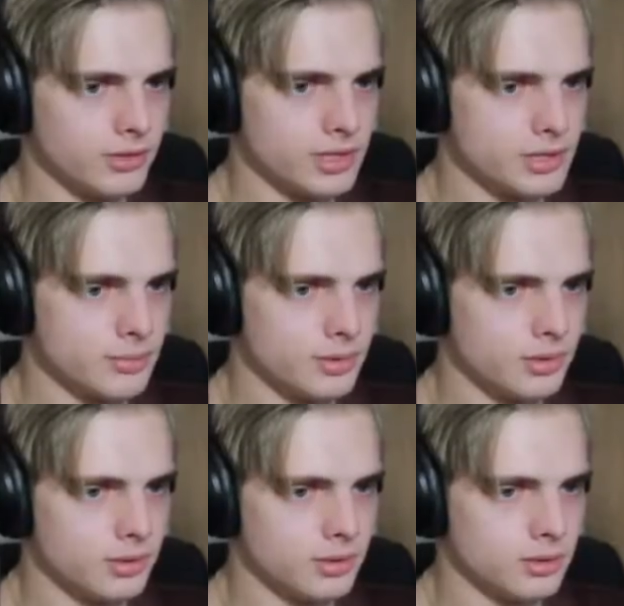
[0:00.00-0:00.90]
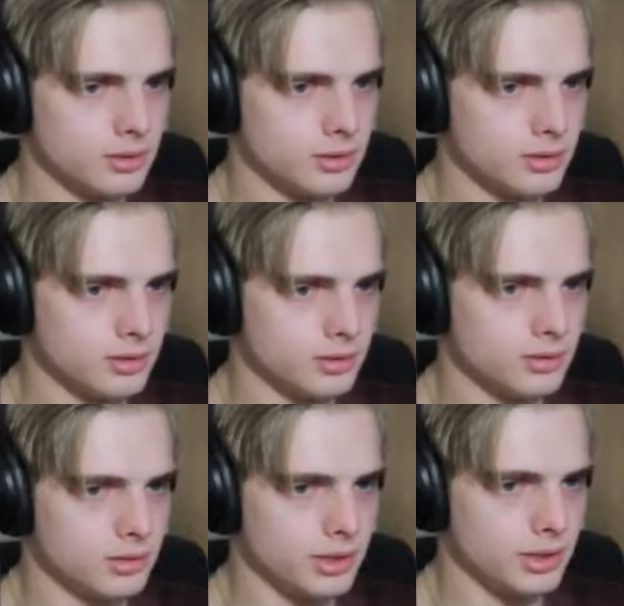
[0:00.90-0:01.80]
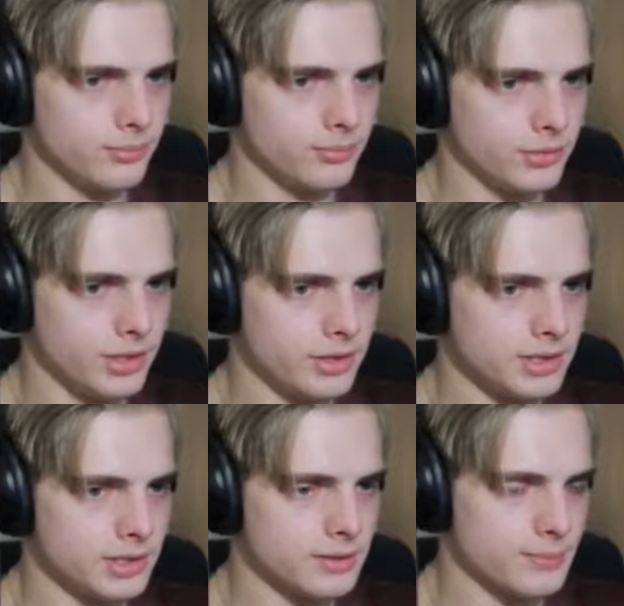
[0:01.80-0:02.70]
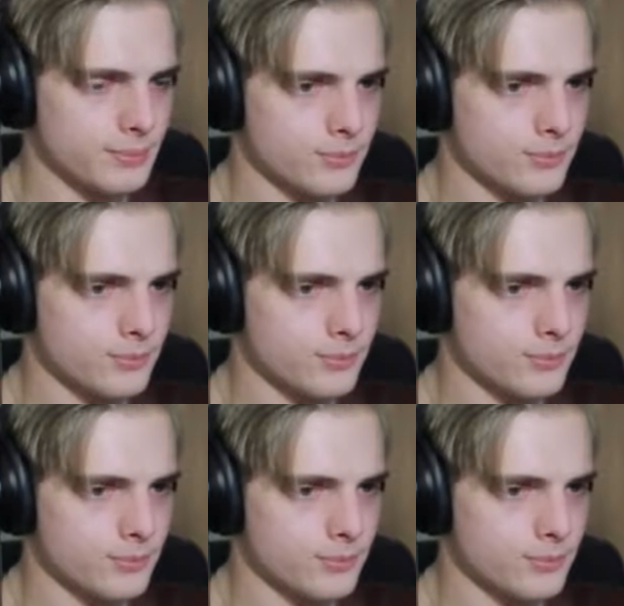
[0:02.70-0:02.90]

a vegetable. Oh, yeah, there he is.